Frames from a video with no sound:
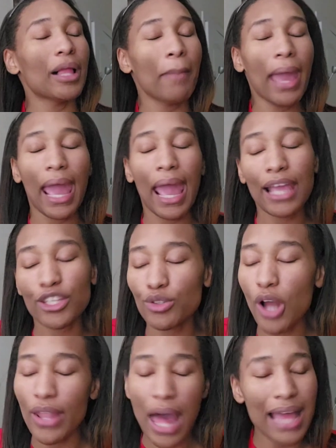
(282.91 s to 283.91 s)
man, you
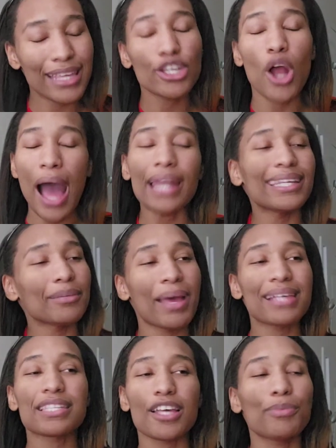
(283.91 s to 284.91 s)
know, that, you know, I did
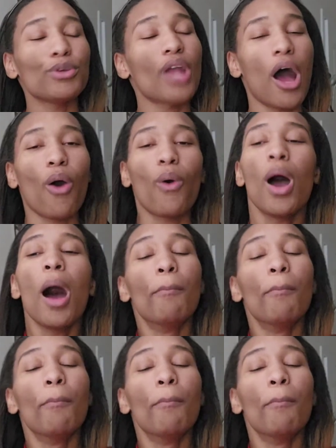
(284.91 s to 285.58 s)
mess up, you know,